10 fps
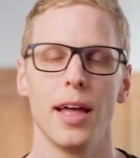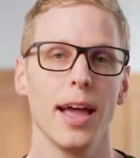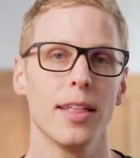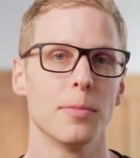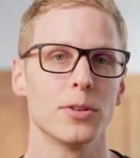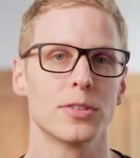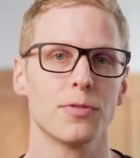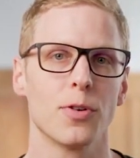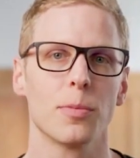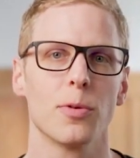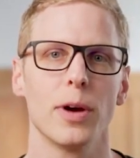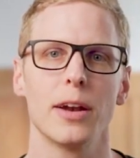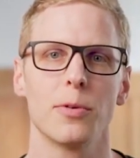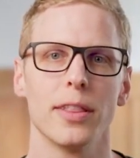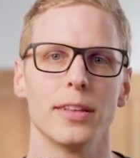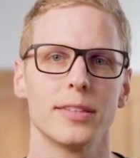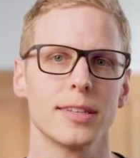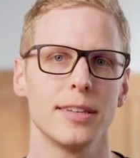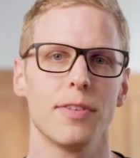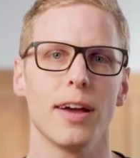and the most affordable way to run the
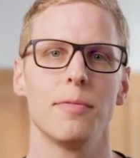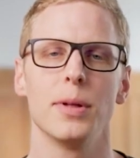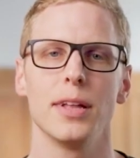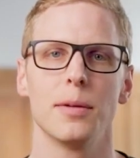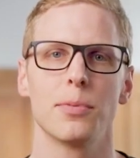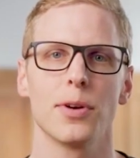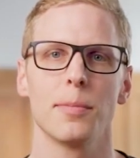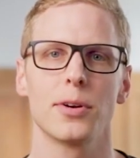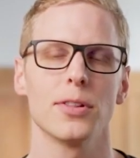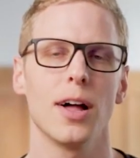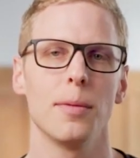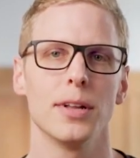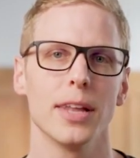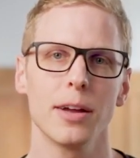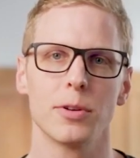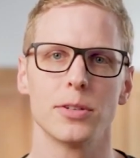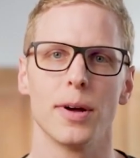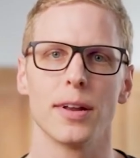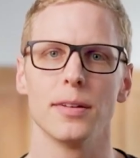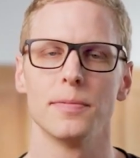65 billion parameter Llama language
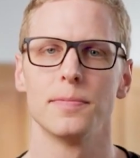model.